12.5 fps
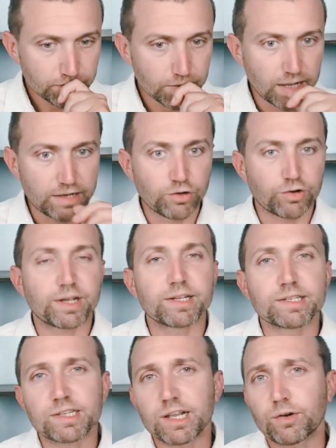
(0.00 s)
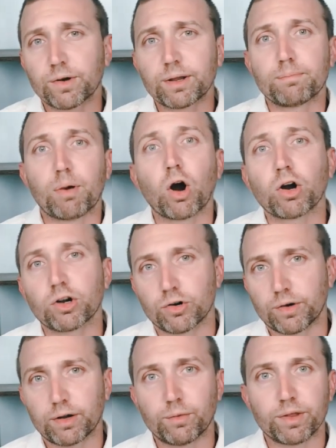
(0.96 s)
and you're considering
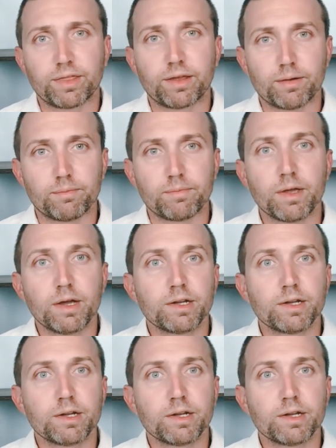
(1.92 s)
partnering with them